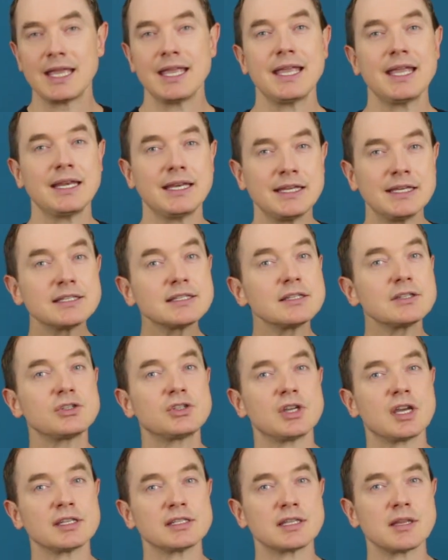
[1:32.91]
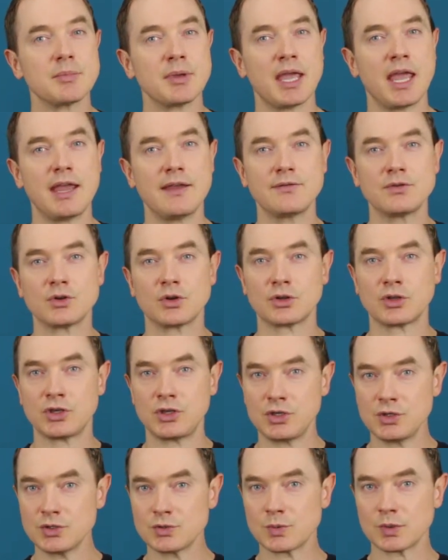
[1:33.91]
It isn't just the behavioral
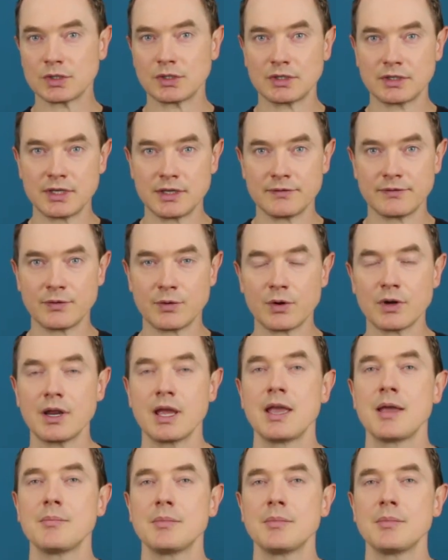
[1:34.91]
cues we're looking for,